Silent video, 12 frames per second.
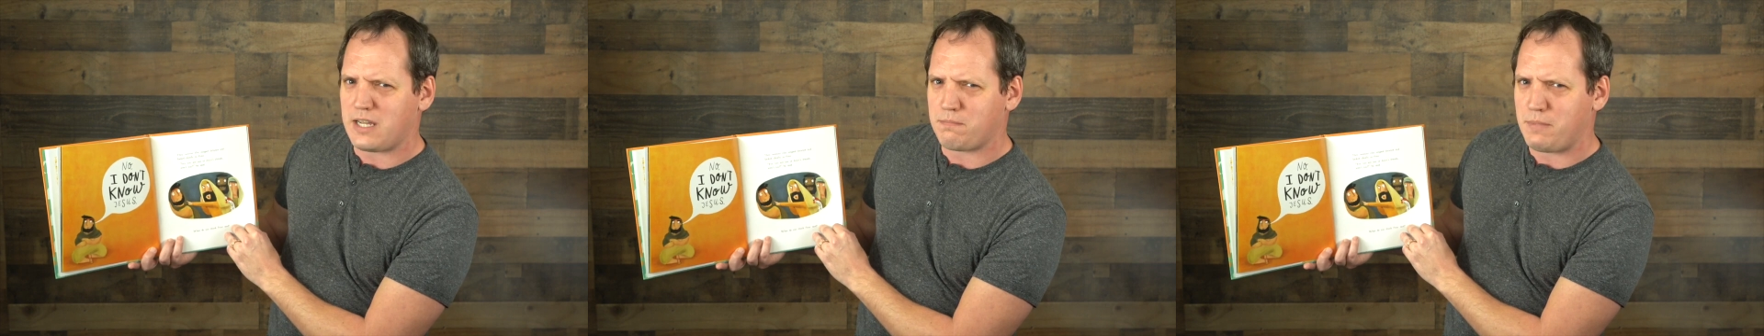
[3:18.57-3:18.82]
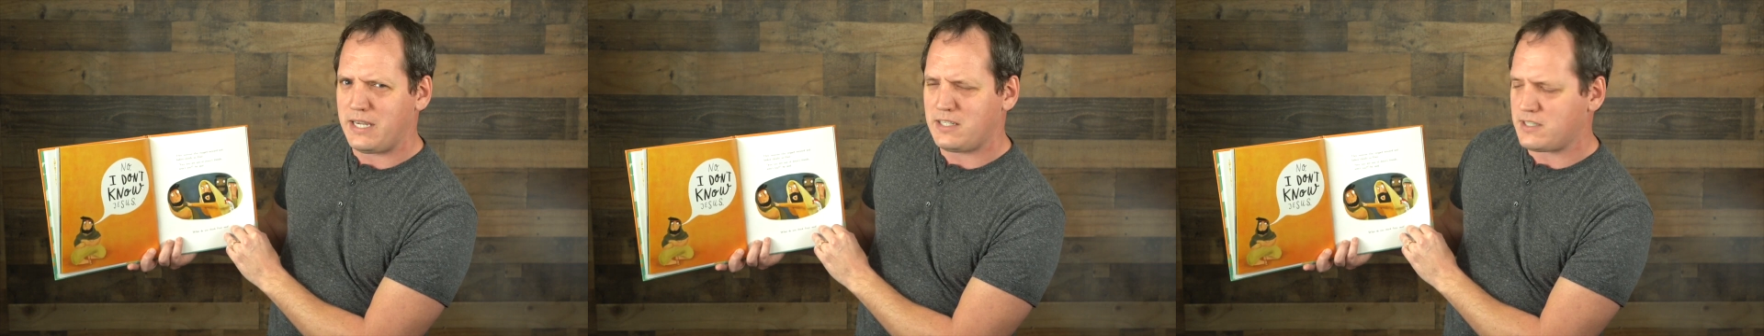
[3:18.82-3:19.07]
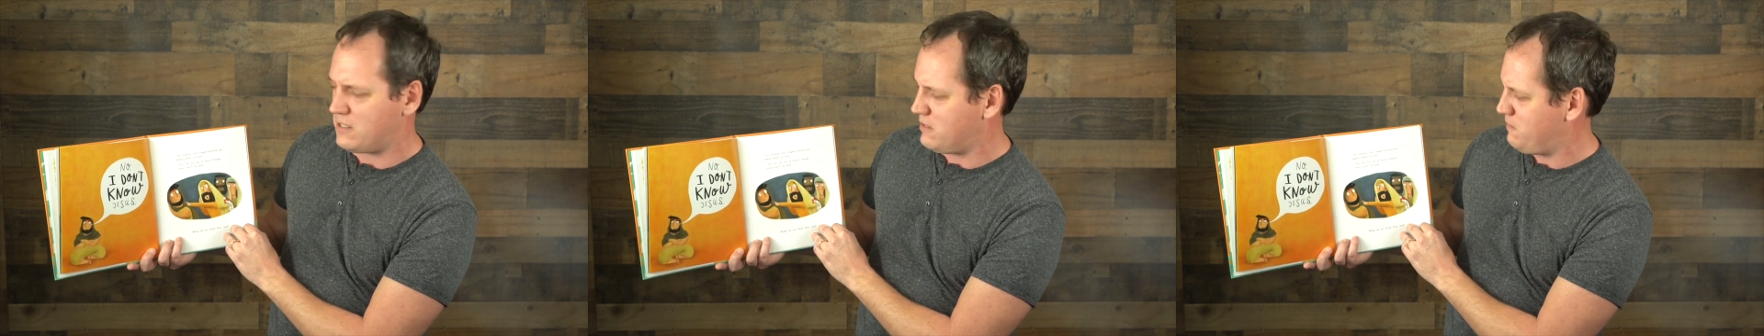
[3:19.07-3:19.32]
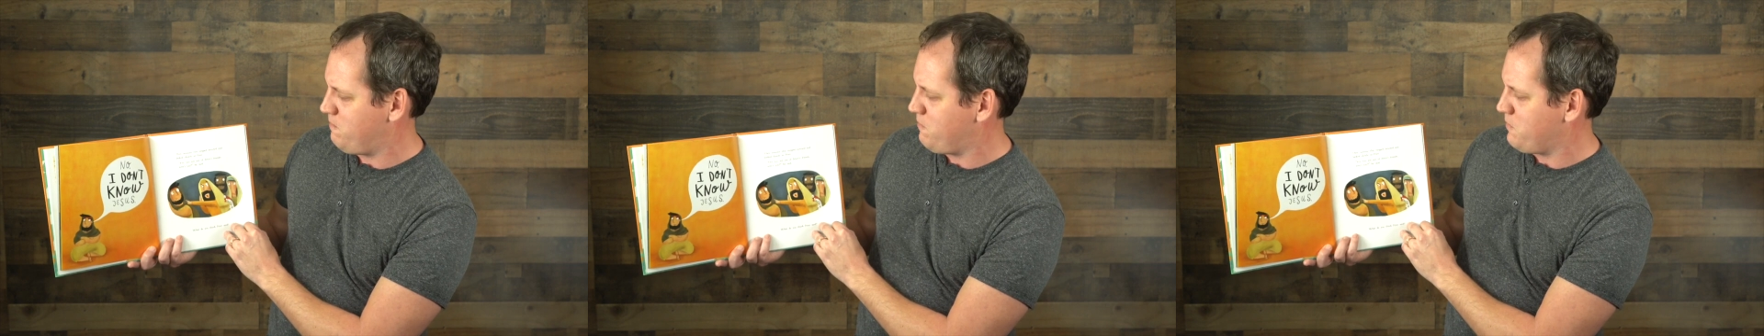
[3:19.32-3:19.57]
at Peter.
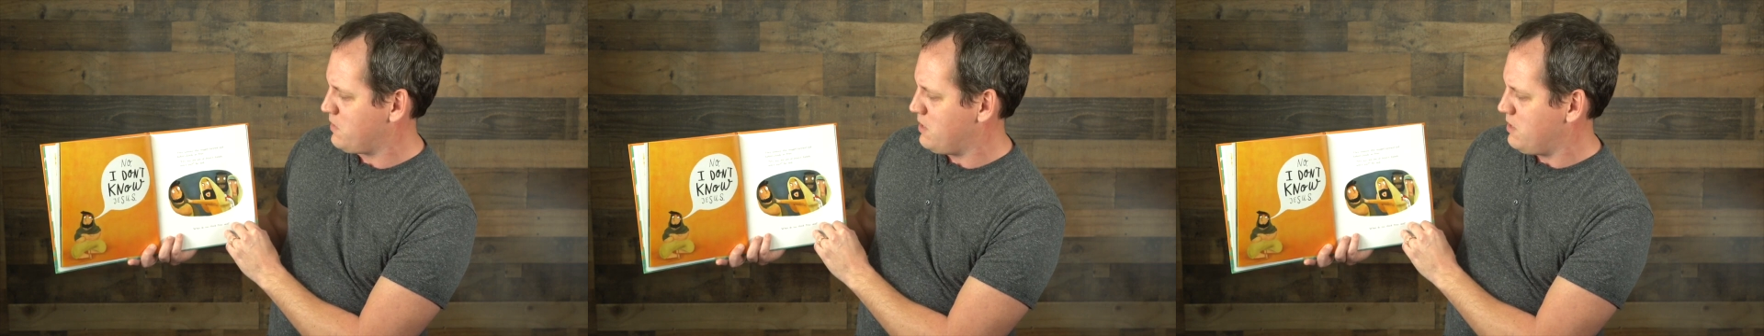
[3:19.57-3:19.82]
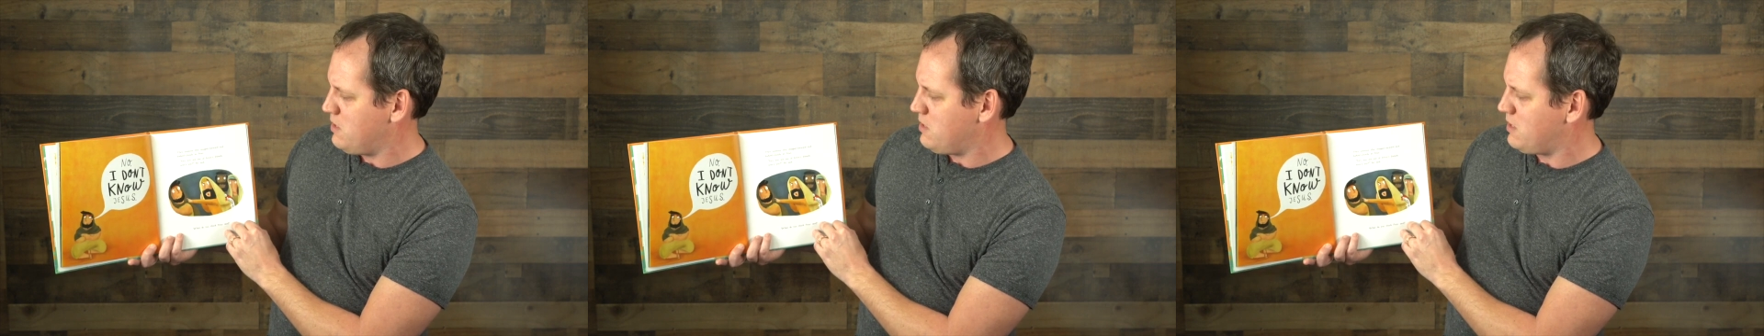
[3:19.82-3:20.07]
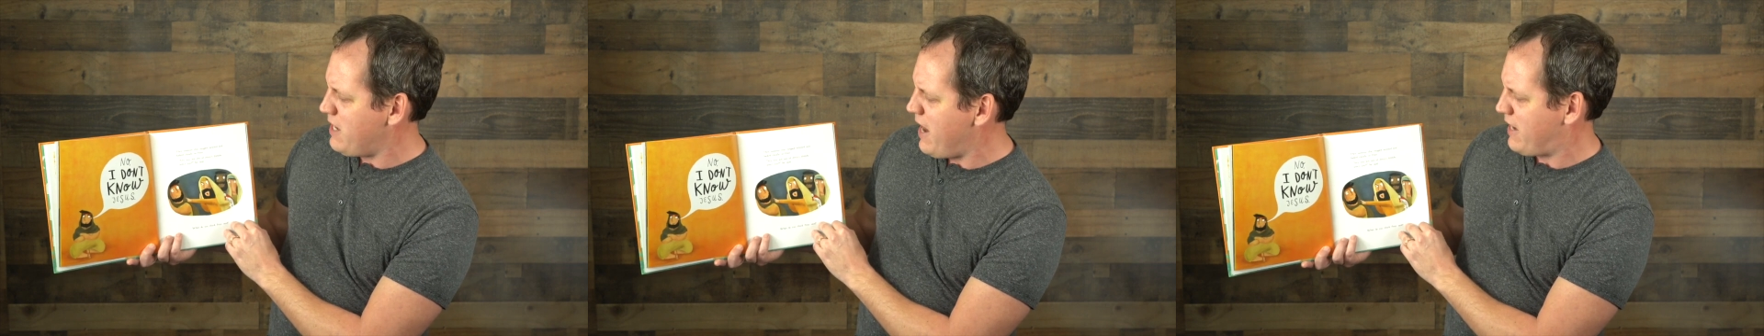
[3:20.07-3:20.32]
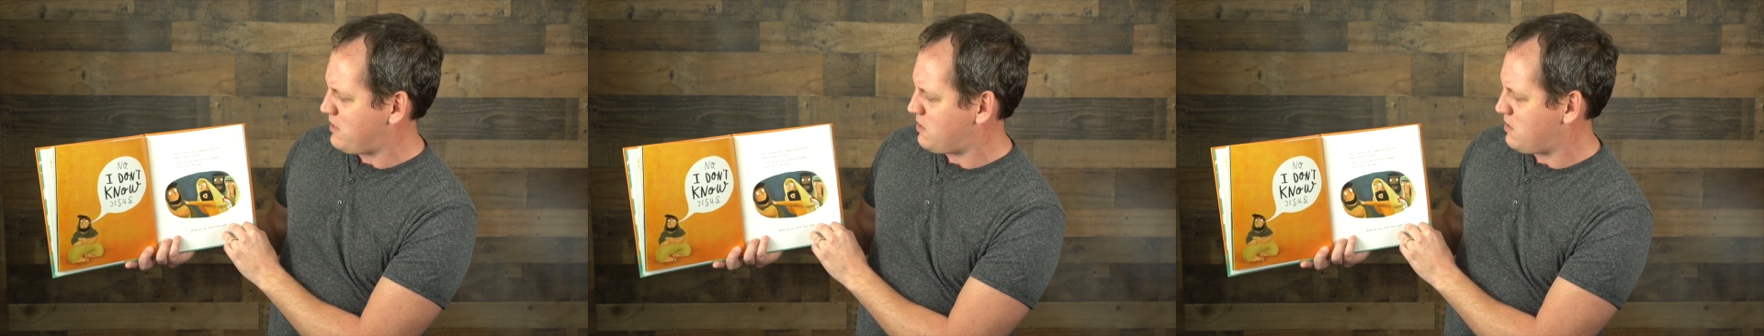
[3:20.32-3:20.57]

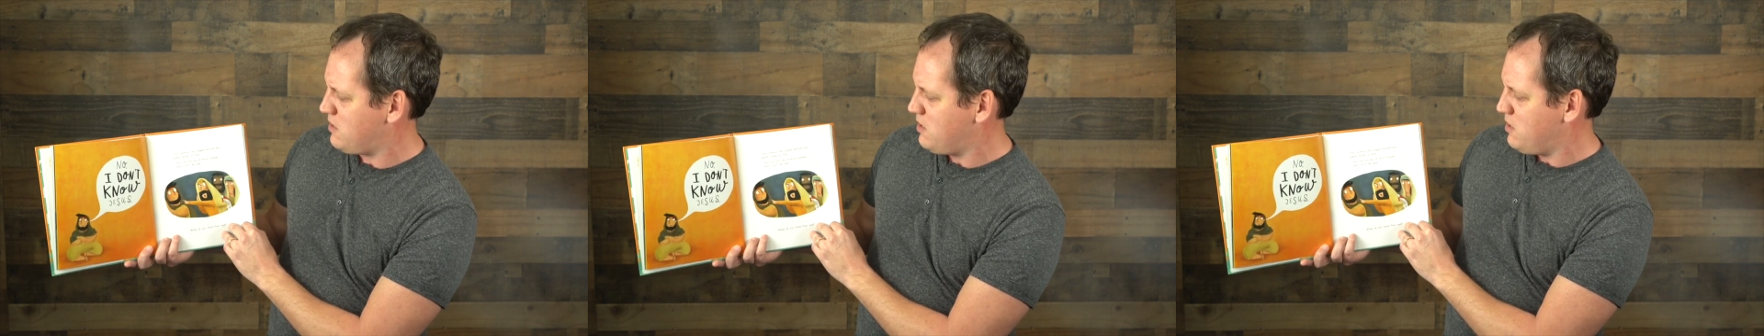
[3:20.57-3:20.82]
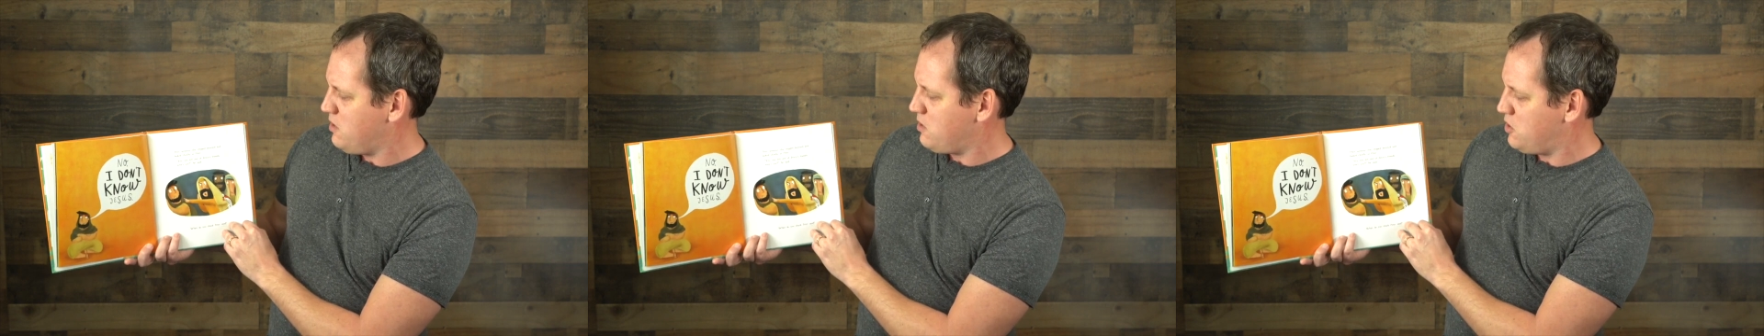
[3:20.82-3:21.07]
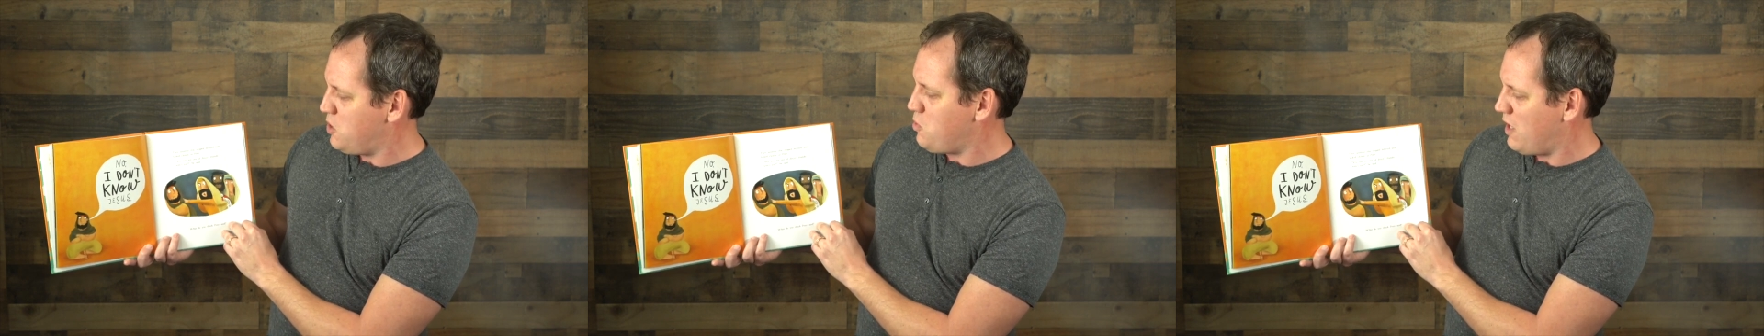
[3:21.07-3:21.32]
Yes, you